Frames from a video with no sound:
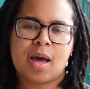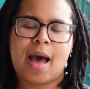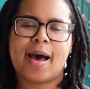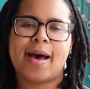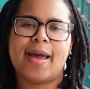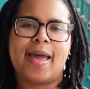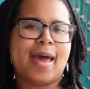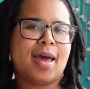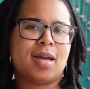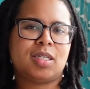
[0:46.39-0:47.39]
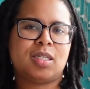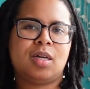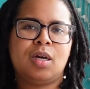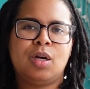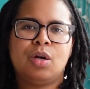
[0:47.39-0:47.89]
I had
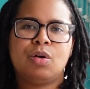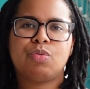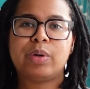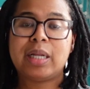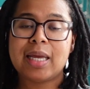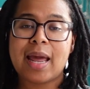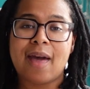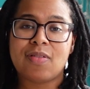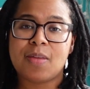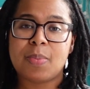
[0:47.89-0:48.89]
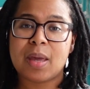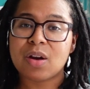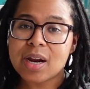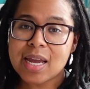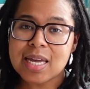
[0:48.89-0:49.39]
really heavy
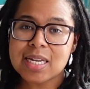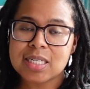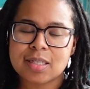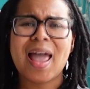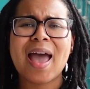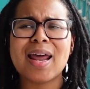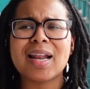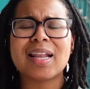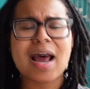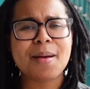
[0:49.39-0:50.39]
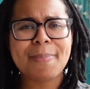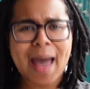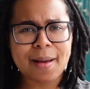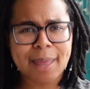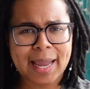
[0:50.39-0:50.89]
periods. I had a lot of
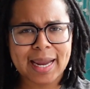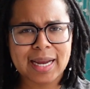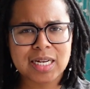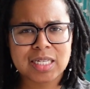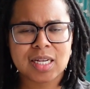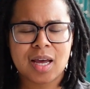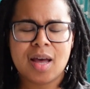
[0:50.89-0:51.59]
back pains,